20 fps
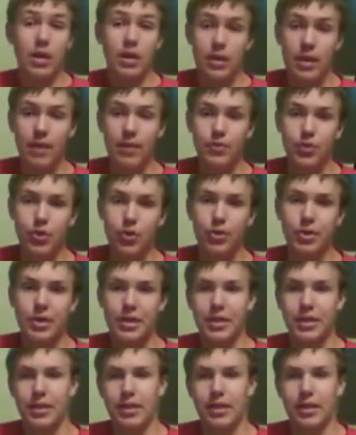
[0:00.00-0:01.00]
devs are doing
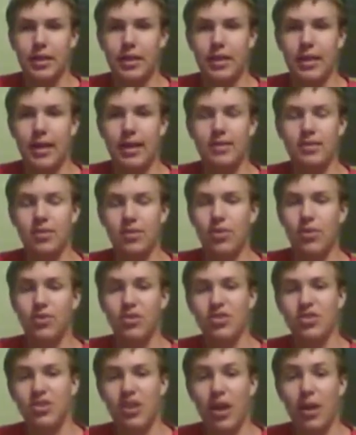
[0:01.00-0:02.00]
anything like that, so I'll
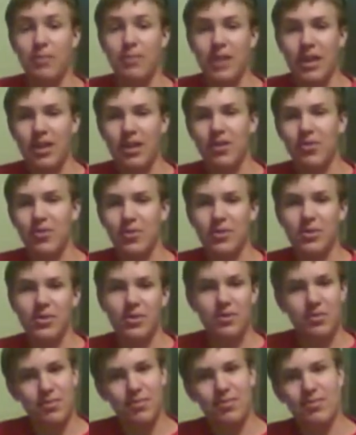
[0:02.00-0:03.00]
just update you with
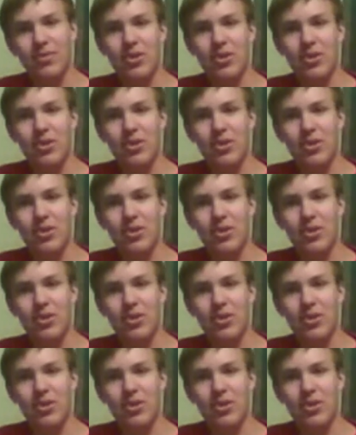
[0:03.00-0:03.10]
some